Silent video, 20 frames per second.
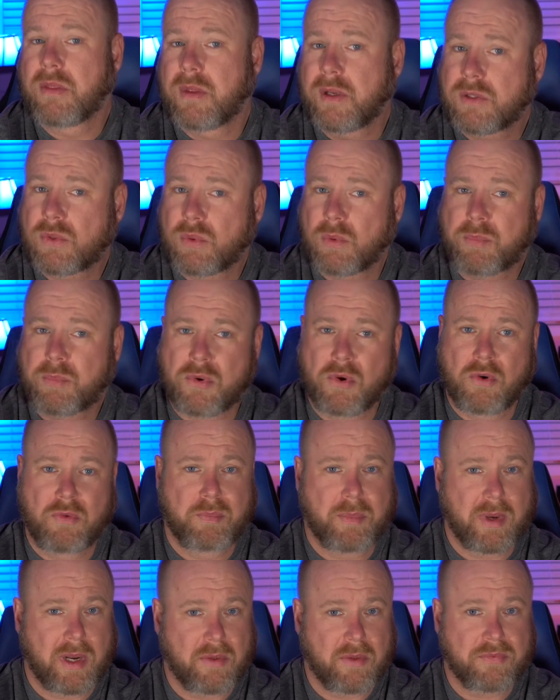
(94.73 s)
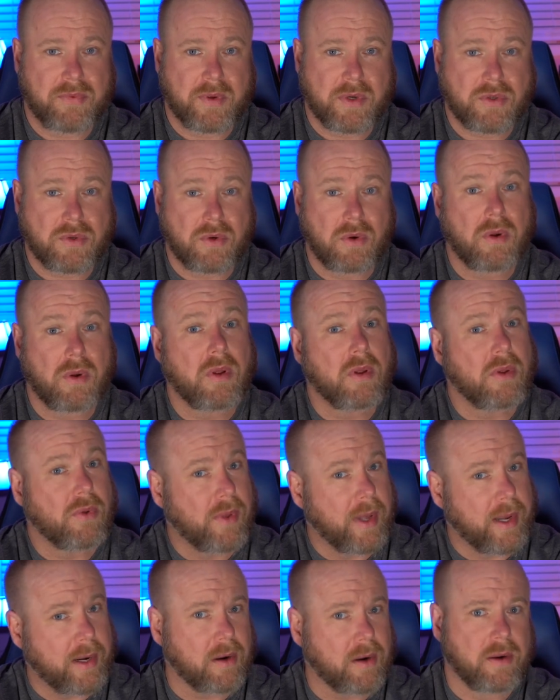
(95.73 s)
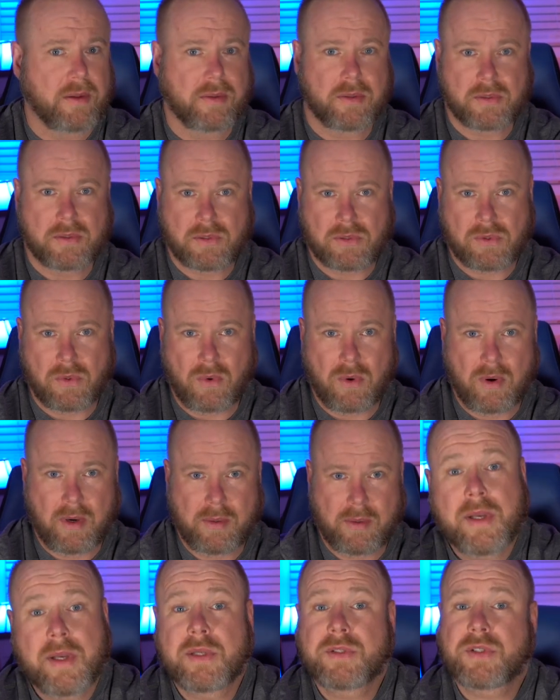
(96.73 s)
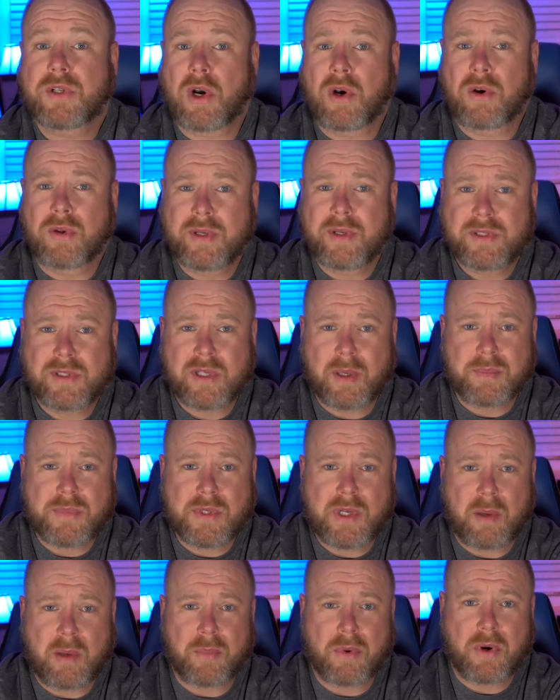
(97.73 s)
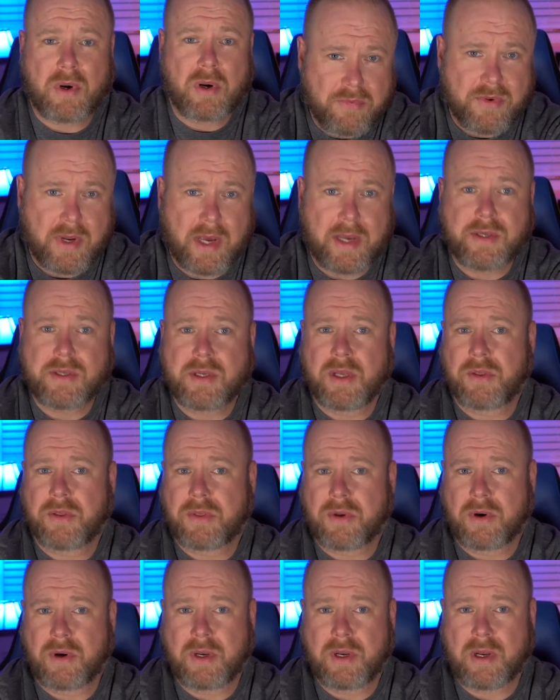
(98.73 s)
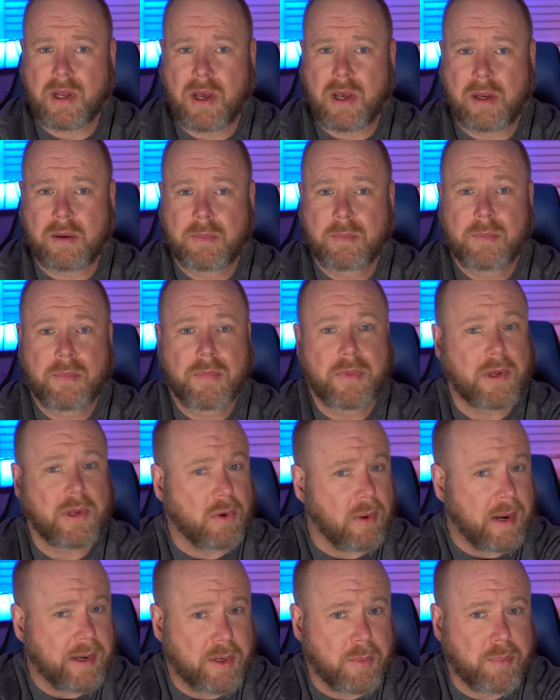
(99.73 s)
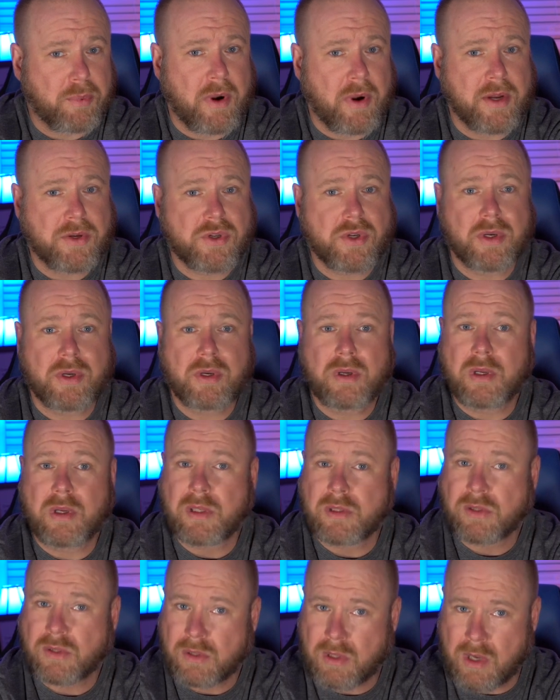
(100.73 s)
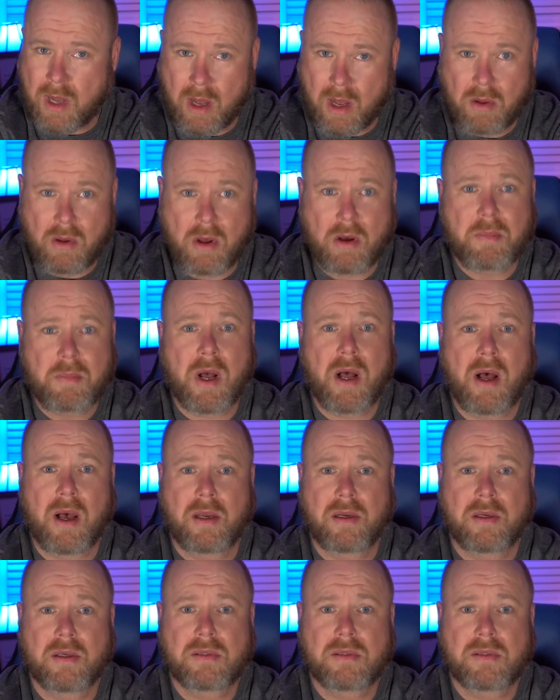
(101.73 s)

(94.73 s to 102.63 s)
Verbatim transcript: This would prove beneficial later in this story. It's early September of 1939. The Great Depression is not long behind